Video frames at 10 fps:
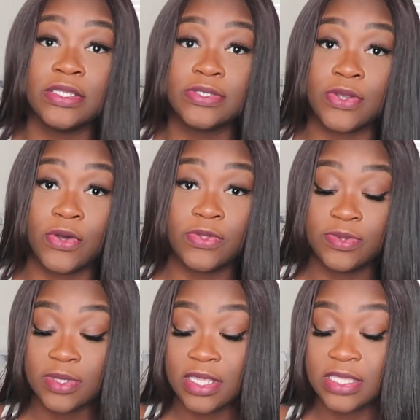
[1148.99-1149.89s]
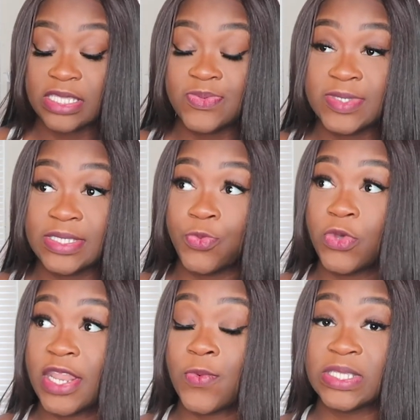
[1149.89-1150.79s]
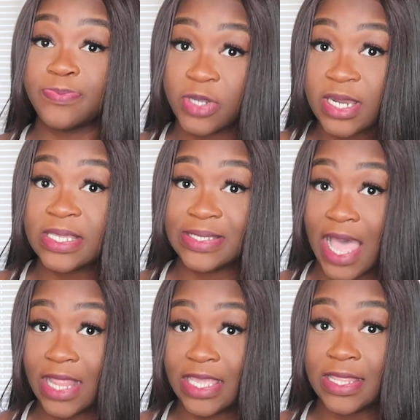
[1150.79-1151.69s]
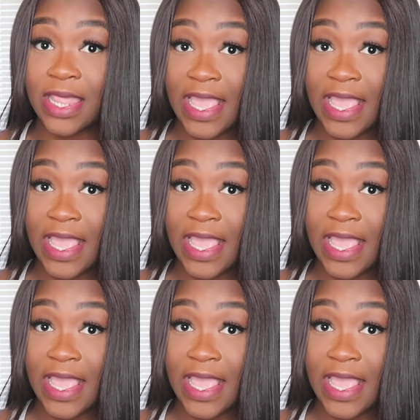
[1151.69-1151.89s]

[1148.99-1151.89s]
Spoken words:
So this was when it was pretty solid.